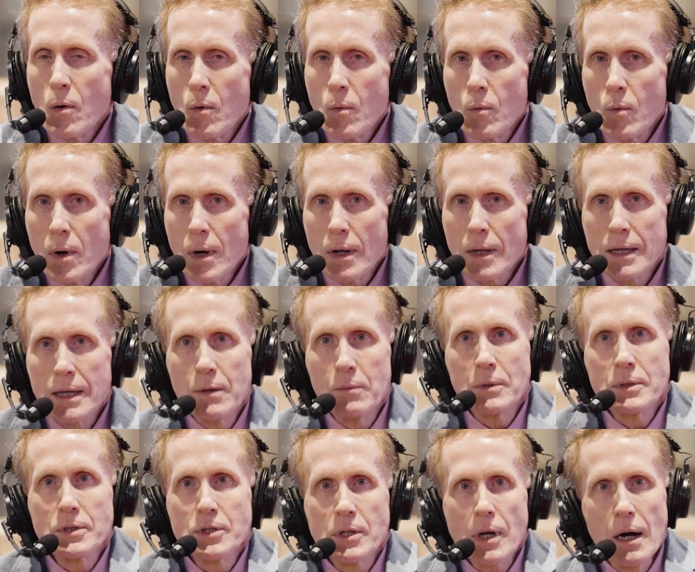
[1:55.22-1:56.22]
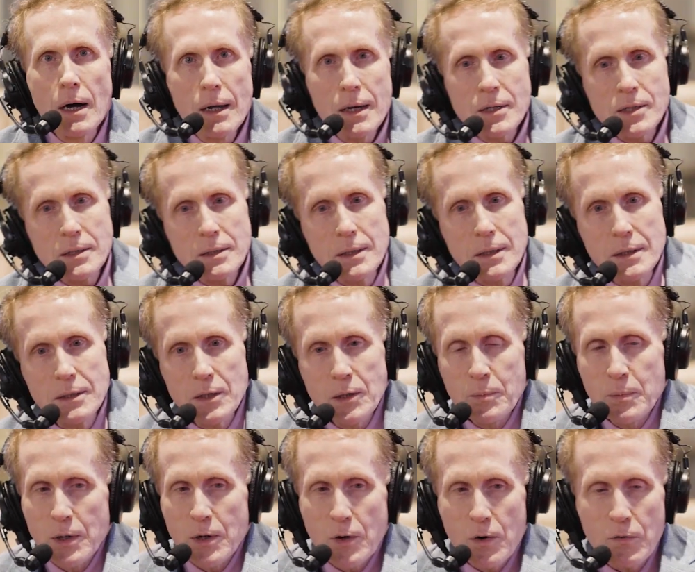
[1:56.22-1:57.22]
Well, it was honestly a
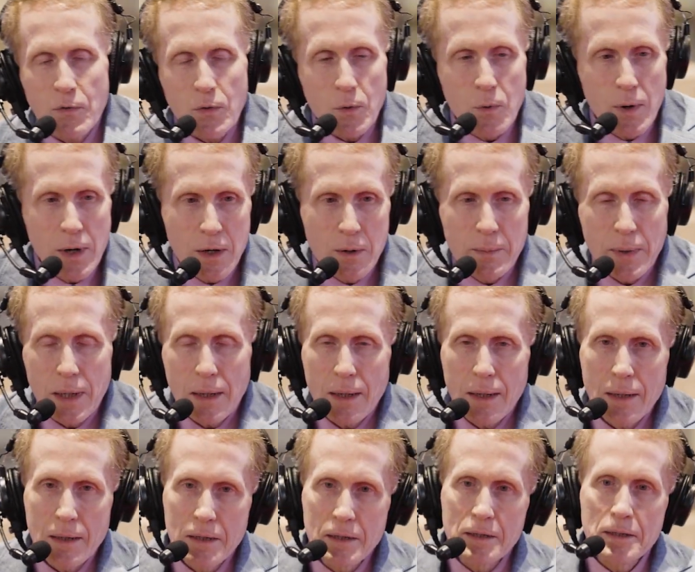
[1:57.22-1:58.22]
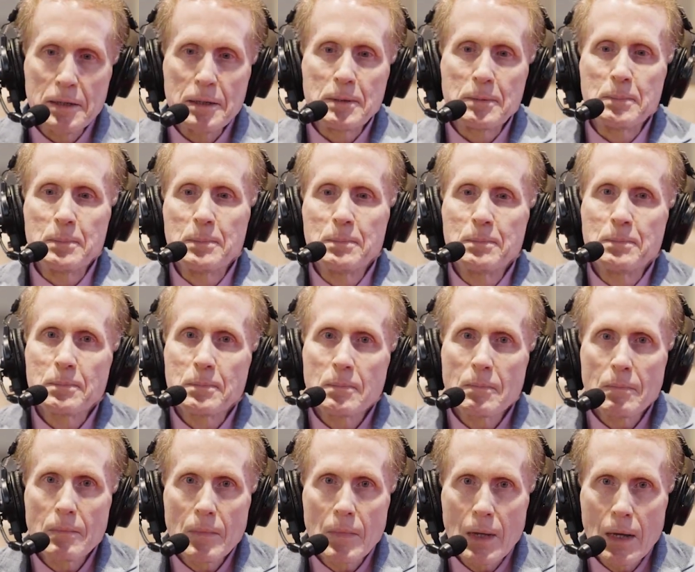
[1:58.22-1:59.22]
little bit overwhelming.
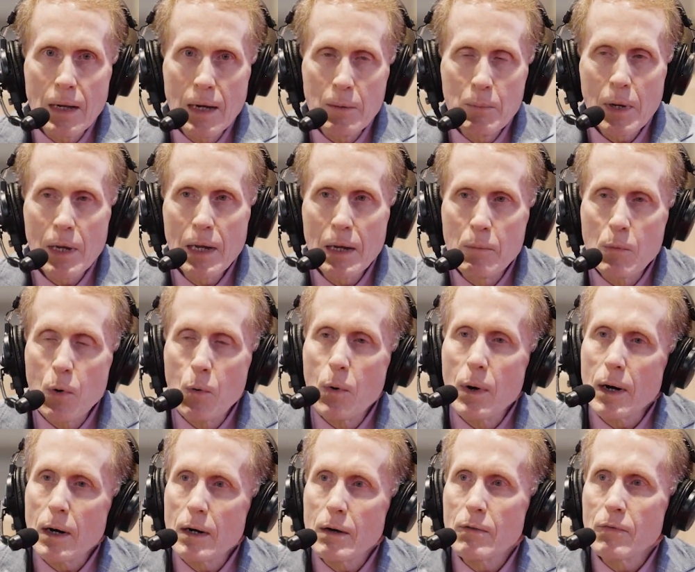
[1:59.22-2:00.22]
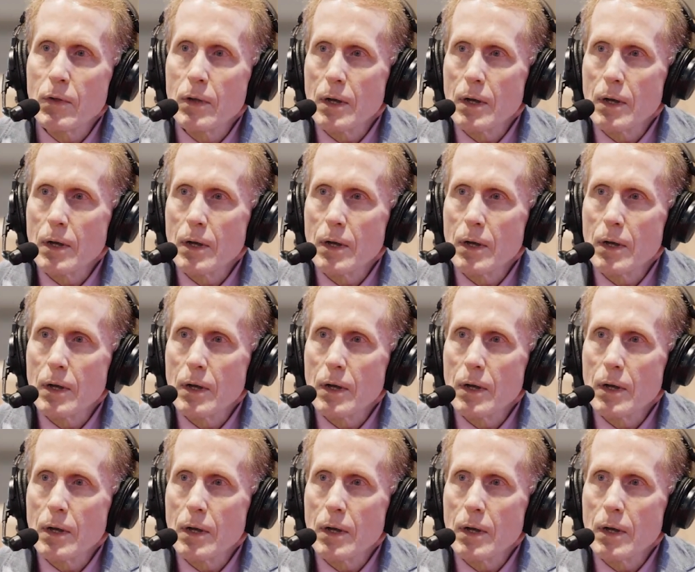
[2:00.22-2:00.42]
I became aware of the